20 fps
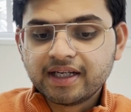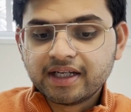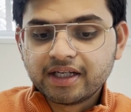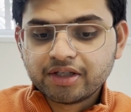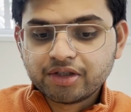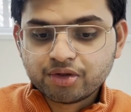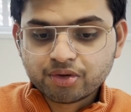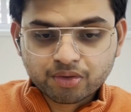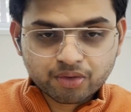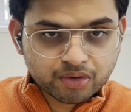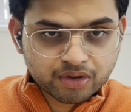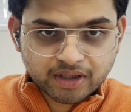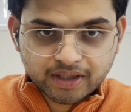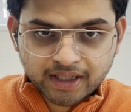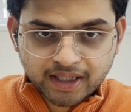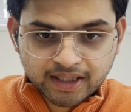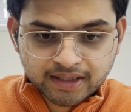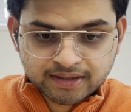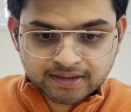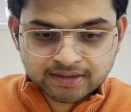you know the
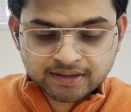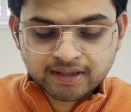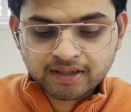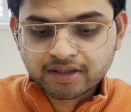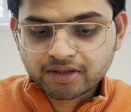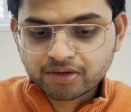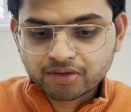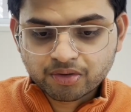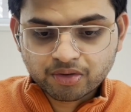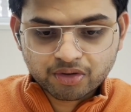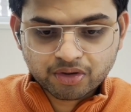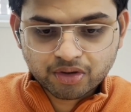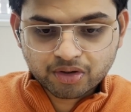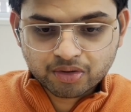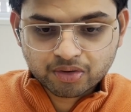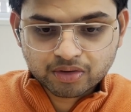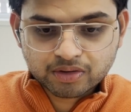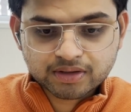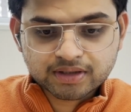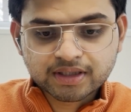task, you know the
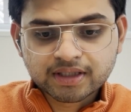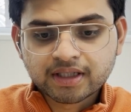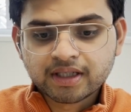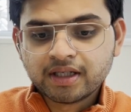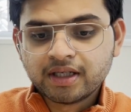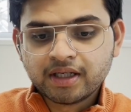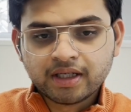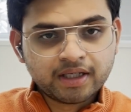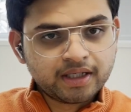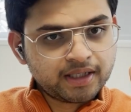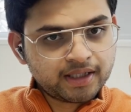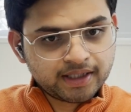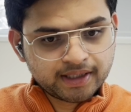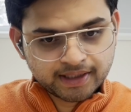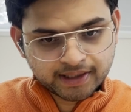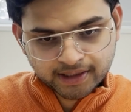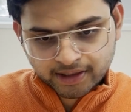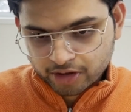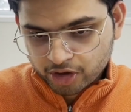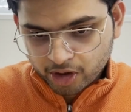goals,
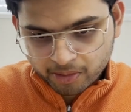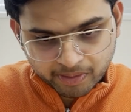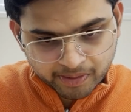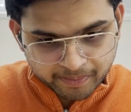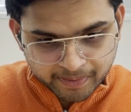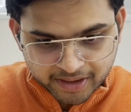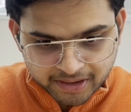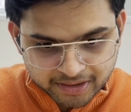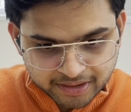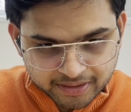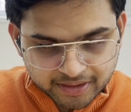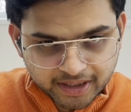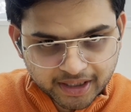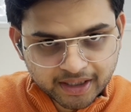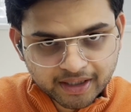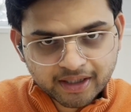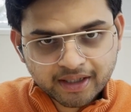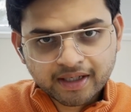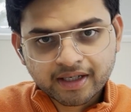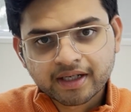copy paste it
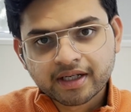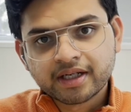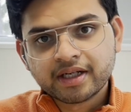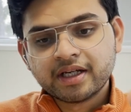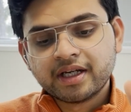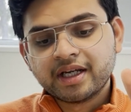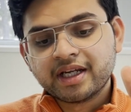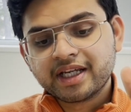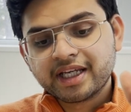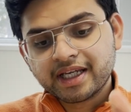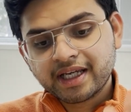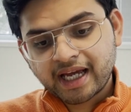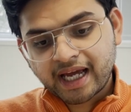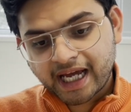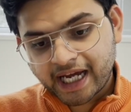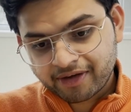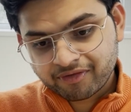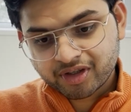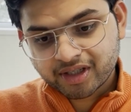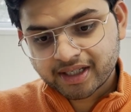there,
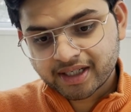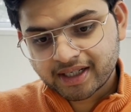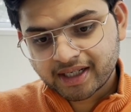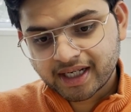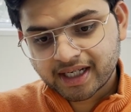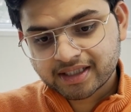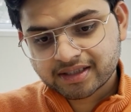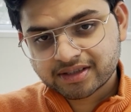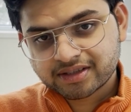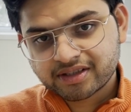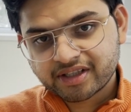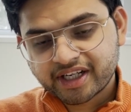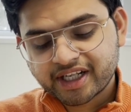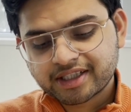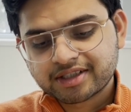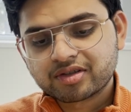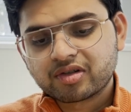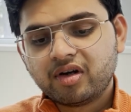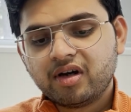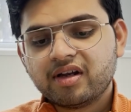have the deadlines in the
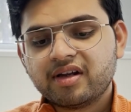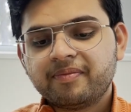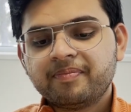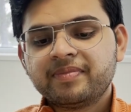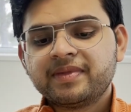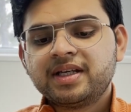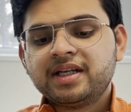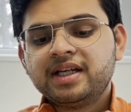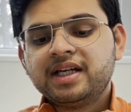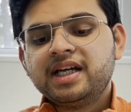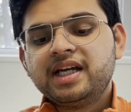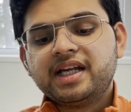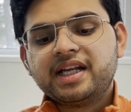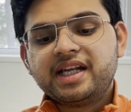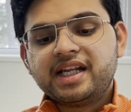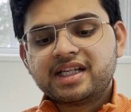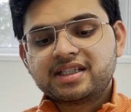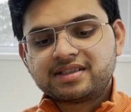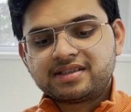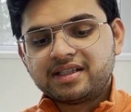next column.
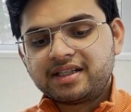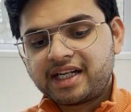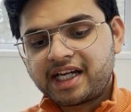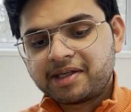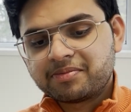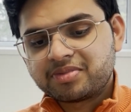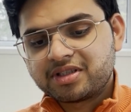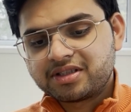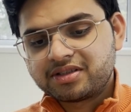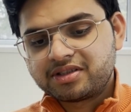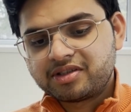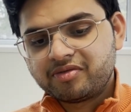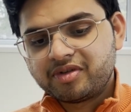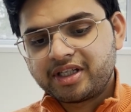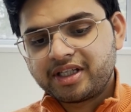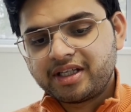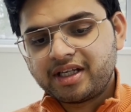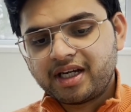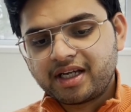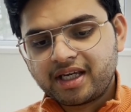Next, the time
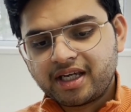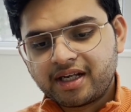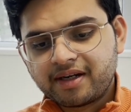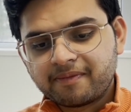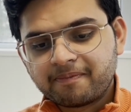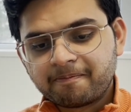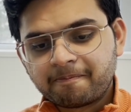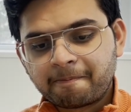sensitivity. Again,